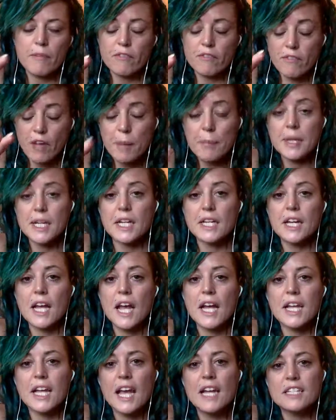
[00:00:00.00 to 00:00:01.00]
feminine,
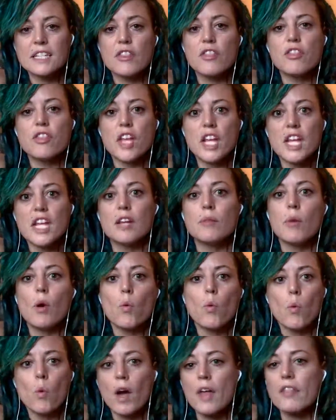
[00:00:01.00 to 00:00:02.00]
and get to thinking
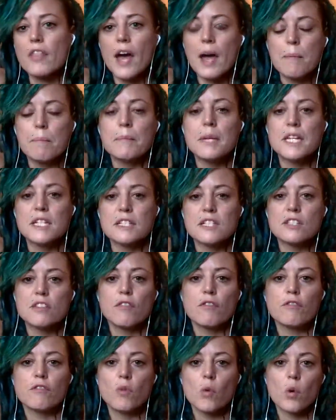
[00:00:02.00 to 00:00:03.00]
about what that means
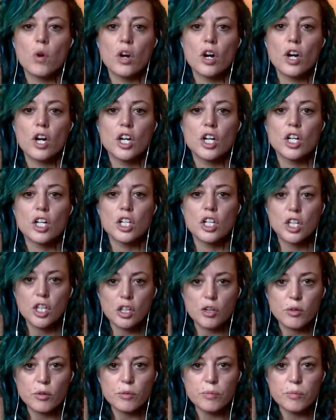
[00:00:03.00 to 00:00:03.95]
for you.